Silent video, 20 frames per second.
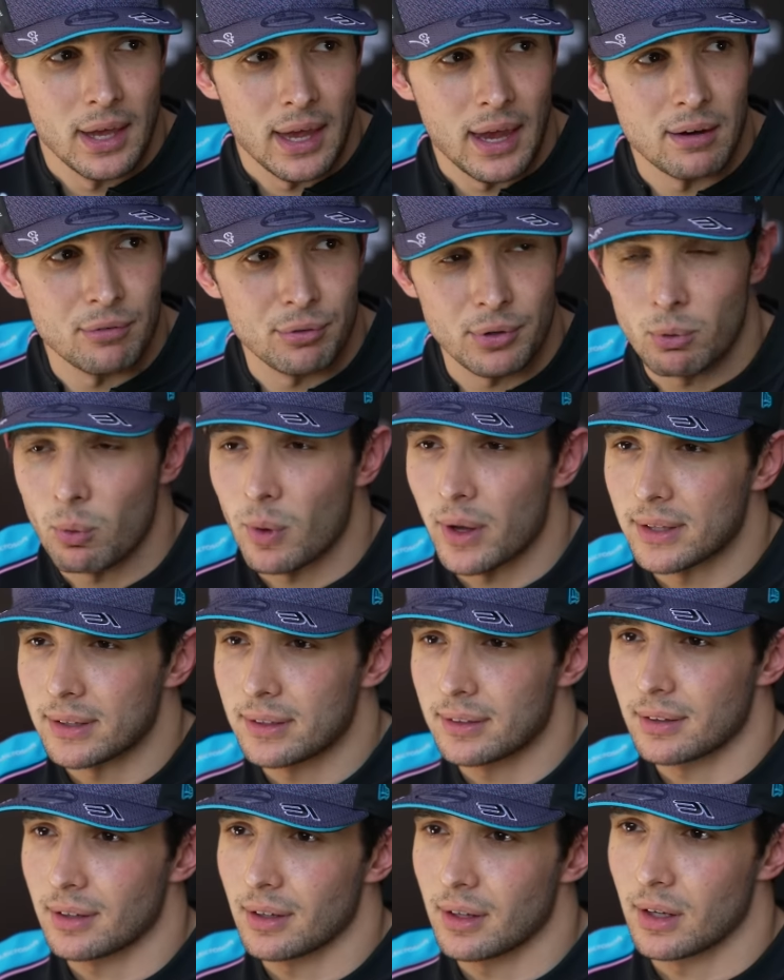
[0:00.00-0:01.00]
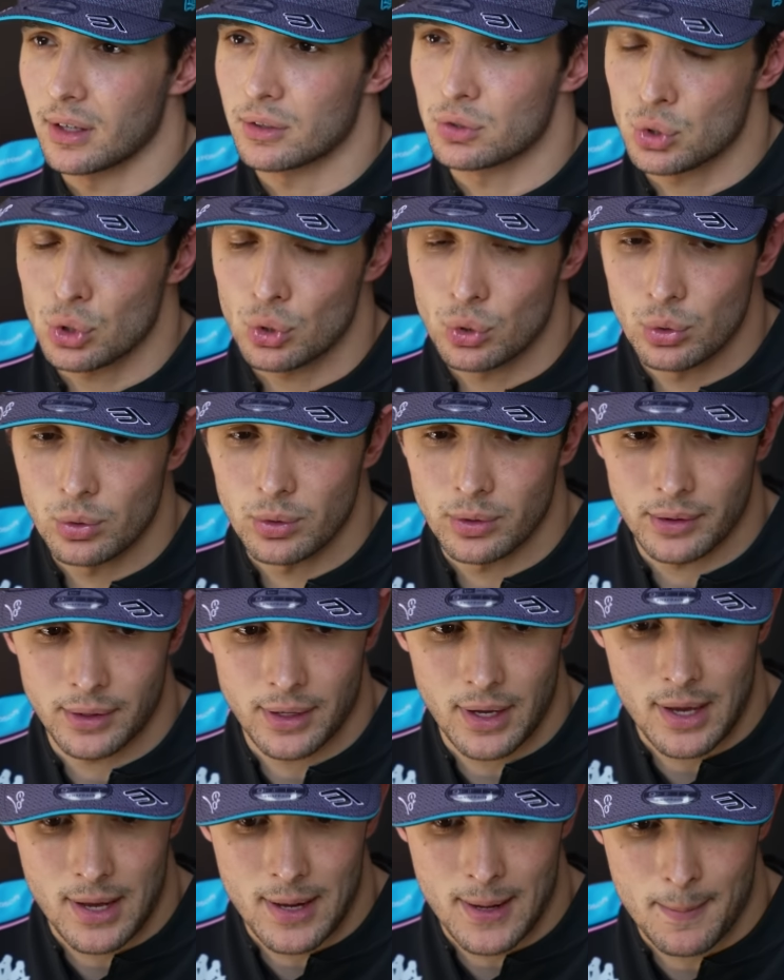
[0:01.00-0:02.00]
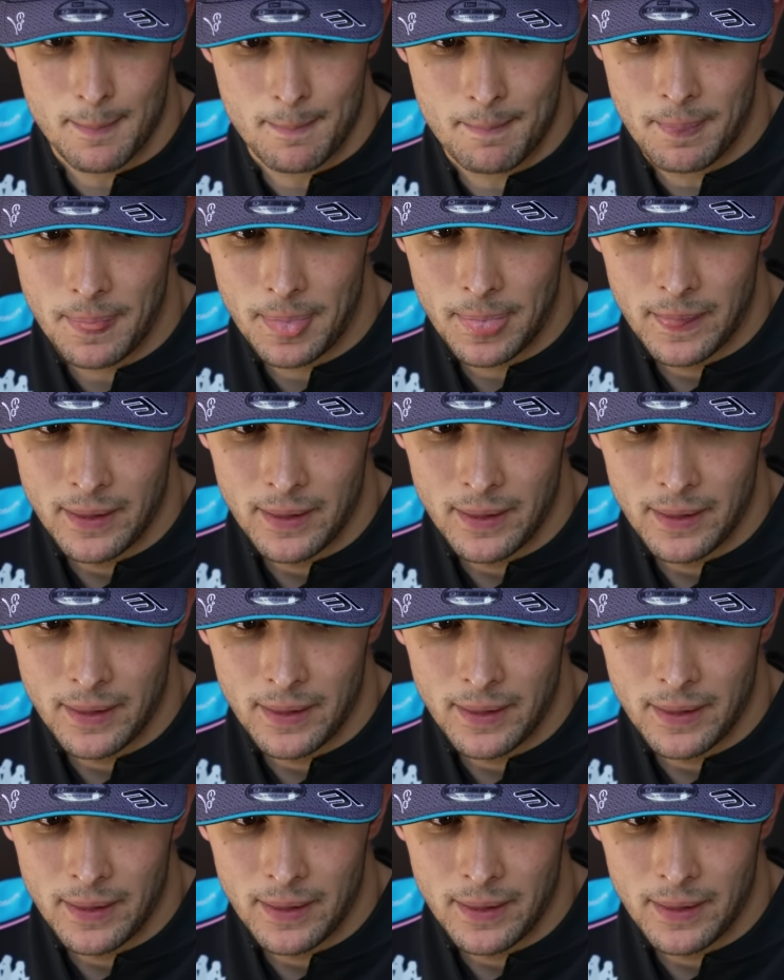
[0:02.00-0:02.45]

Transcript: everyone uh, two, um,